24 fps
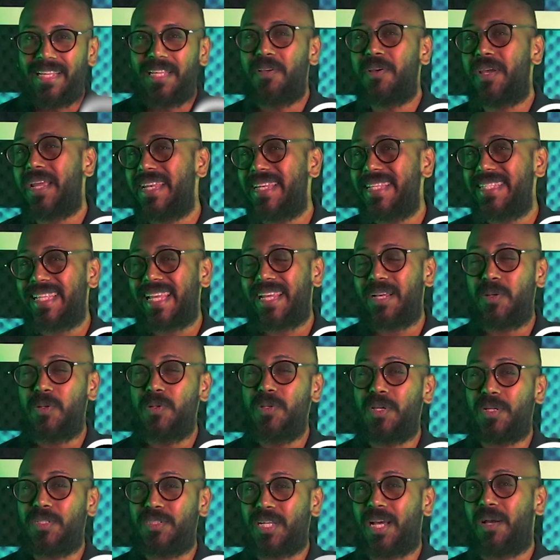You can decide
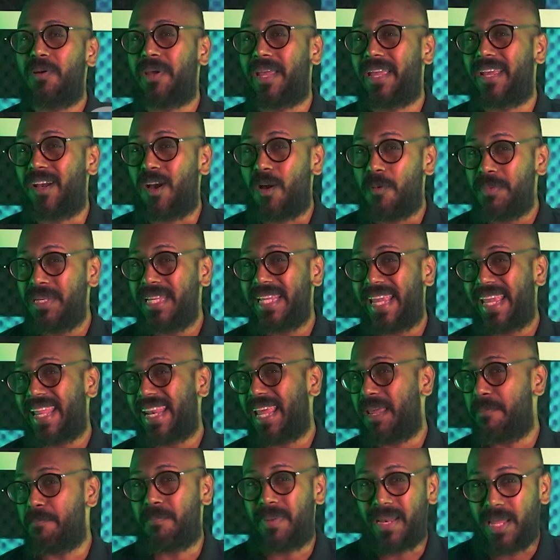who your child can
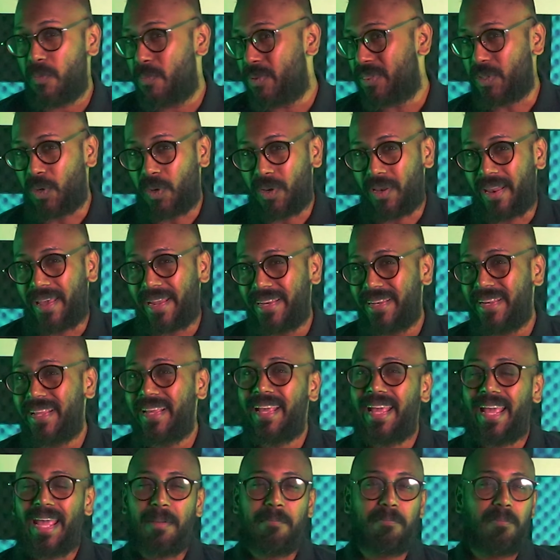communicate and play with online
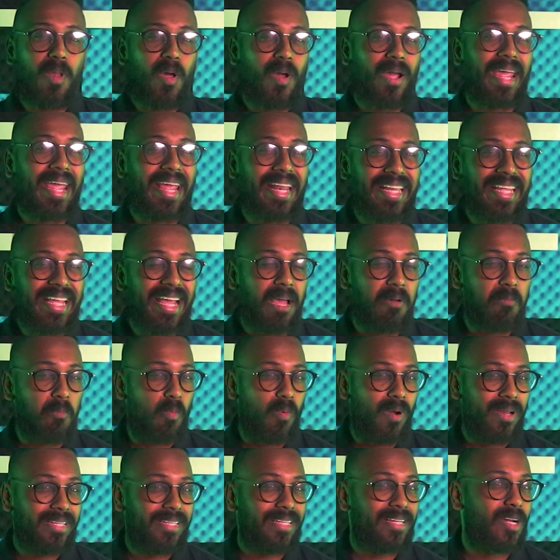and block any
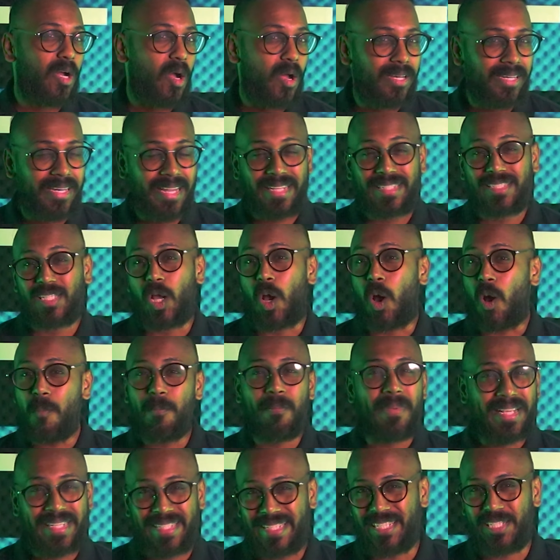unwanted contacts or
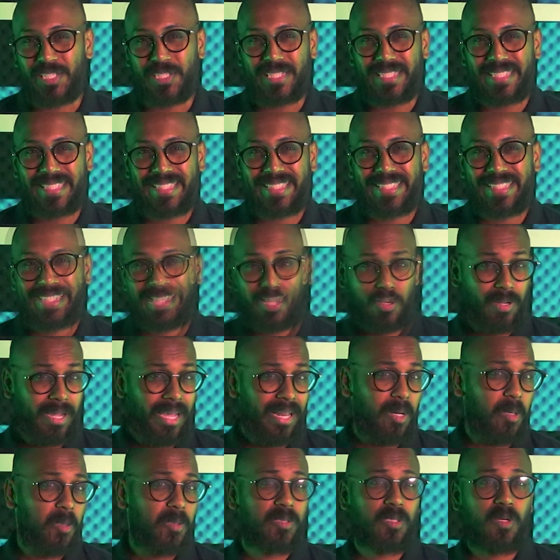messages. You
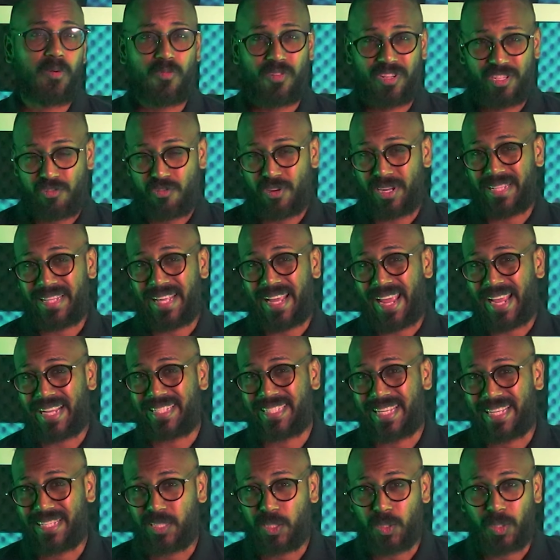can also restrict their
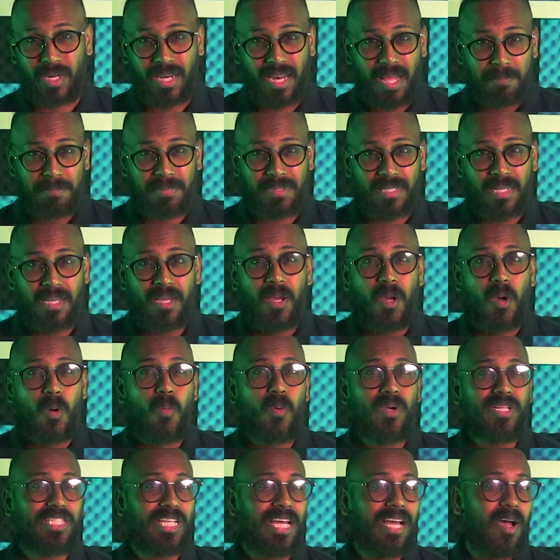access to clubs,
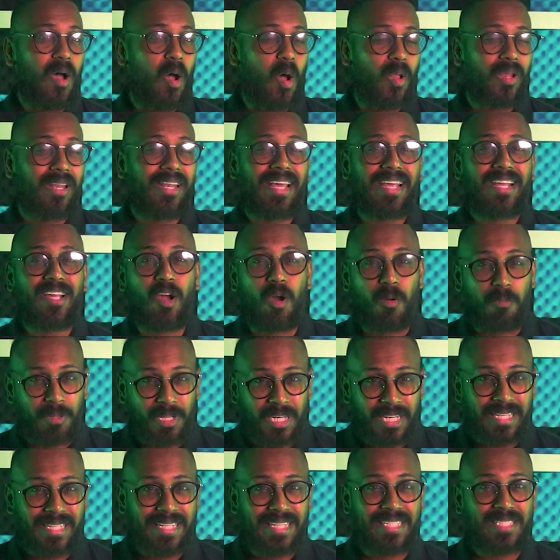which are online
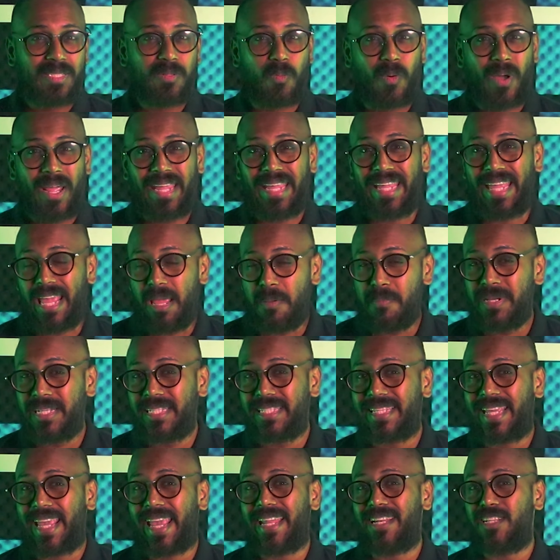communities where
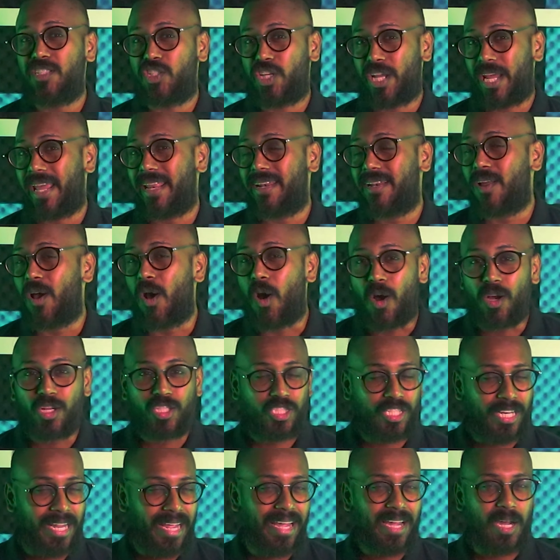gamers can chat or
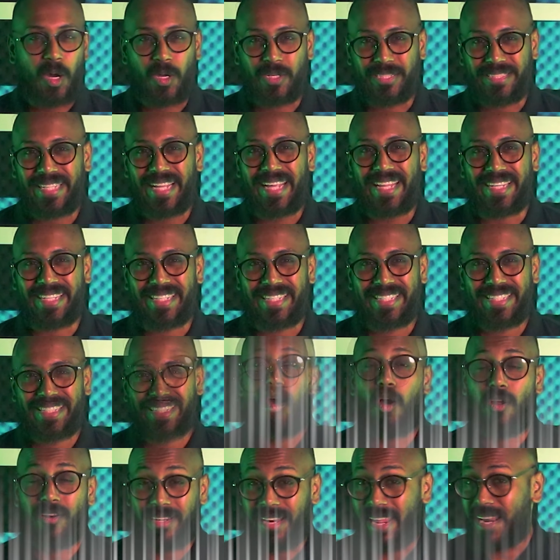share content.
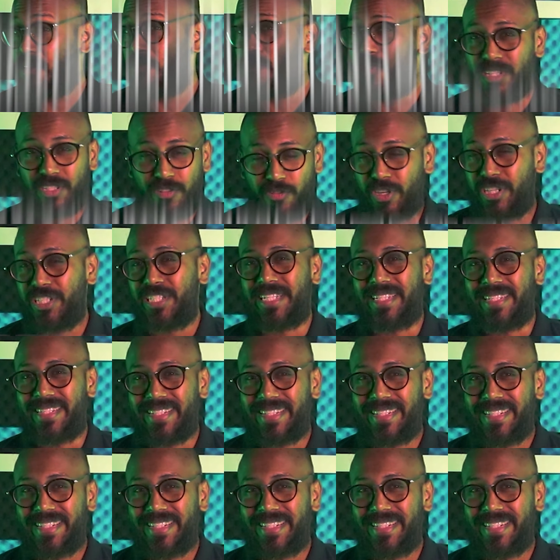Content restriction.